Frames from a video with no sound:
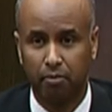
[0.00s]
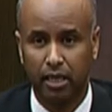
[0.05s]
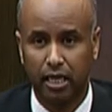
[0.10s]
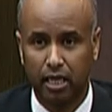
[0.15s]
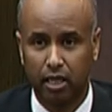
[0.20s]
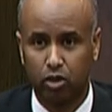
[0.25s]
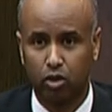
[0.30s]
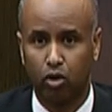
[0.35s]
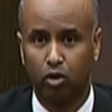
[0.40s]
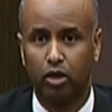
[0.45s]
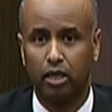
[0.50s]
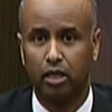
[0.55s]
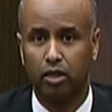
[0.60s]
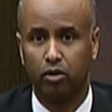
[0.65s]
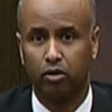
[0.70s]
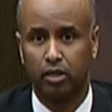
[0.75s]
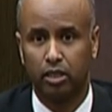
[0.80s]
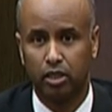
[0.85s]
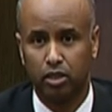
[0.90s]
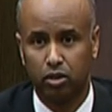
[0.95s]
make a token
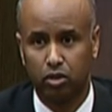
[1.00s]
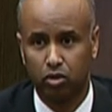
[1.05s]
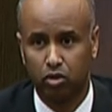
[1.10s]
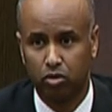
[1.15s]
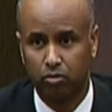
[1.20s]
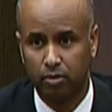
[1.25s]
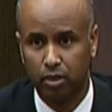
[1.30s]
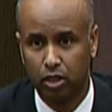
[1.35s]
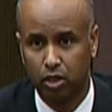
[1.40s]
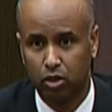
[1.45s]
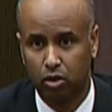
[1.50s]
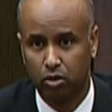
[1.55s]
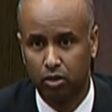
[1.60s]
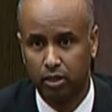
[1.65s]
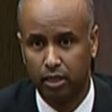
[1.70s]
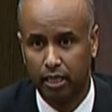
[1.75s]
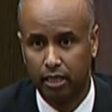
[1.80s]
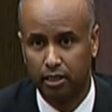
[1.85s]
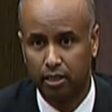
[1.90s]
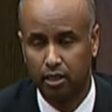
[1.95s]
donation to make sure
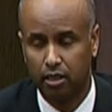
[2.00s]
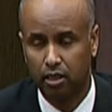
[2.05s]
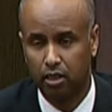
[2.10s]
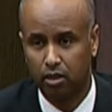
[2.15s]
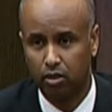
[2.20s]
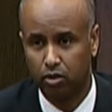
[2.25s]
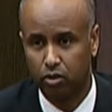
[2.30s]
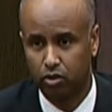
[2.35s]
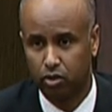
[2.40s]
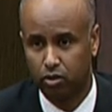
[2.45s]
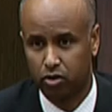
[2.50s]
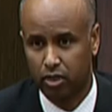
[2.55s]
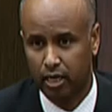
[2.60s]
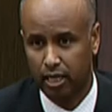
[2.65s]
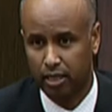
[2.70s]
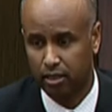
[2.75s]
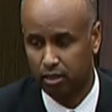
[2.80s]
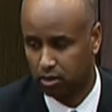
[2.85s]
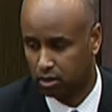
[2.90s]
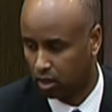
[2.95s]
that those
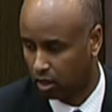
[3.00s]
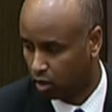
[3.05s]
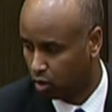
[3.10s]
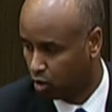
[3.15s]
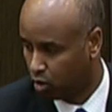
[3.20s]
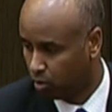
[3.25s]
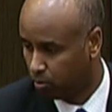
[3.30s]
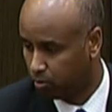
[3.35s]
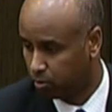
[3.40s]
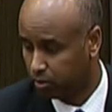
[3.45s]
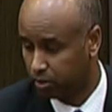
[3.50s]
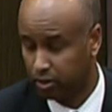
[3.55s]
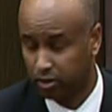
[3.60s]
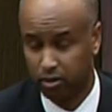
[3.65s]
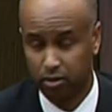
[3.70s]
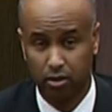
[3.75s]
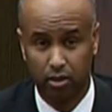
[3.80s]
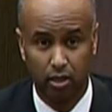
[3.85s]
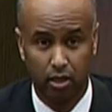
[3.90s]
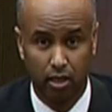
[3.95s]
societies can cope with
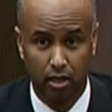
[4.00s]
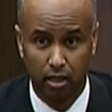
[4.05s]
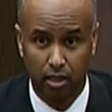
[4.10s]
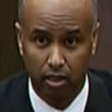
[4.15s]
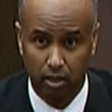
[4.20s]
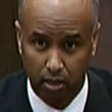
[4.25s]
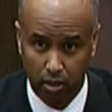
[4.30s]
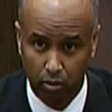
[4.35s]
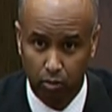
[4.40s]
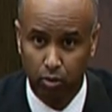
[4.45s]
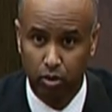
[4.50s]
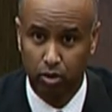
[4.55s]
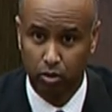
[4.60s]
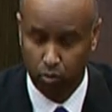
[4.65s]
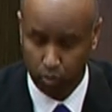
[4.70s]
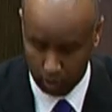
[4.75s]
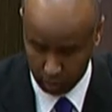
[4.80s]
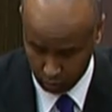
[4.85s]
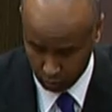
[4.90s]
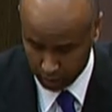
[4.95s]
this,
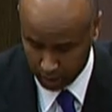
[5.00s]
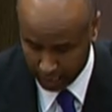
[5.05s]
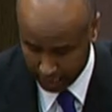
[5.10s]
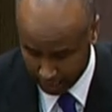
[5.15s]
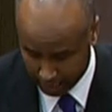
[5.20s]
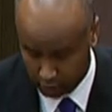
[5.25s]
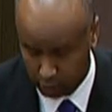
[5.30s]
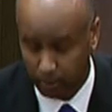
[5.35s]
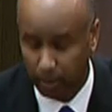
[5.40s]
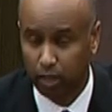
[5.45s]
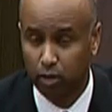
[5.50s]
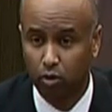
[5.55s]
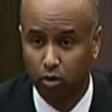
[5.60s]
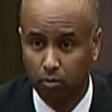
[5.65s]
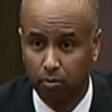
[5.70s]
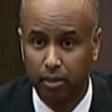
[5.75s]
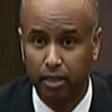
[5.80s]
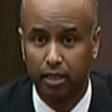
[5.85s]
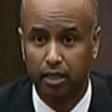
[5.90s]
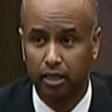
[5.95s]
with what I expect will
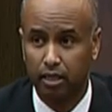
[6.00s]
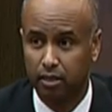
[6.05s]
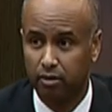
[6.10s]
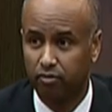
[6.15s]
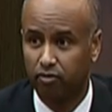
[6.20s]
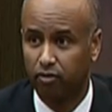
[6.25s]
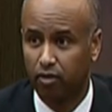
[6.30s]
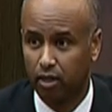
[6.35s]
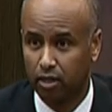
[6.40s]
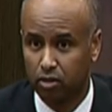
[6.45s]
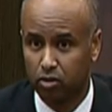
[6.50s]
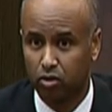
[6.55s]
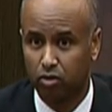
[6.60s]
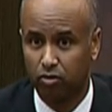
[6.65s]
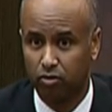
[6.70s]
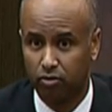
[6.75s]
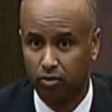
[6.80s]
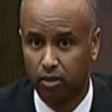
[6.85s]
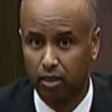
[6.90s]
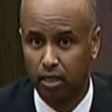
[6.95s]
be an influx of
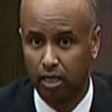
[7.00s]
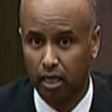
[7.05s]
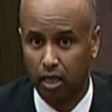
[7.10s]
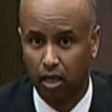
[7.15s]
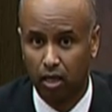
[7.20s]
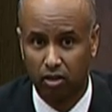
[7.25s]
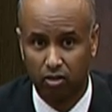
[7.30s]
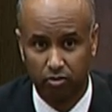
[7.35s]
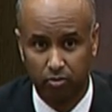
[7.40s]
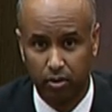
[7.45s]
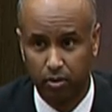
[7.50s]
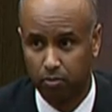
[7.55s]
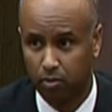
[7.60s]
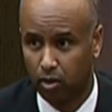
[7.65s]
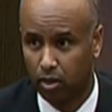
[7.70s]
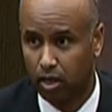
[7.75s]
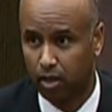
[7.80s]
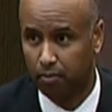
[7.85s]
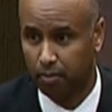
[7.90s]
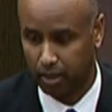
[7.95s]
a lot of people
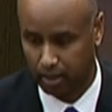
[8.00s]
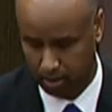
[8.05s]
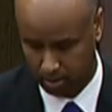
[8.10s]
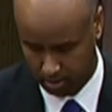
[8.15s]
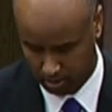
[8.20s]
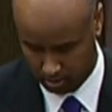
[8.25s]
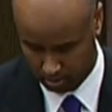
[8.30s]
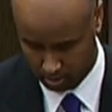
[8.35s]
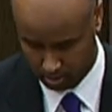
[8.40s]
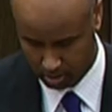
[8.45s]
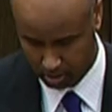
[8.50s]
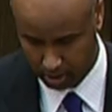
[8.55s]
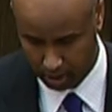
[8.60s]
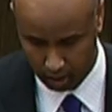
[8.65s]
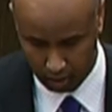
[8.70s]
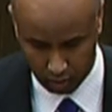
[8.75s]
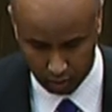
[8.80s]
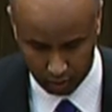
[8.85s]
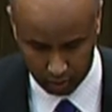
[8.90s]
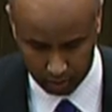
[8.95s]
coming in.
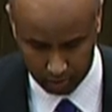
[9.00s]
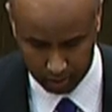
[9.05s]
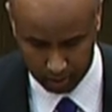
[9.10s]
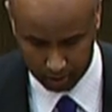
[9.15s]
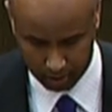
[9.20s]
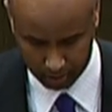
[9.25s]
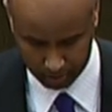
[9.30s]
Thank you very much.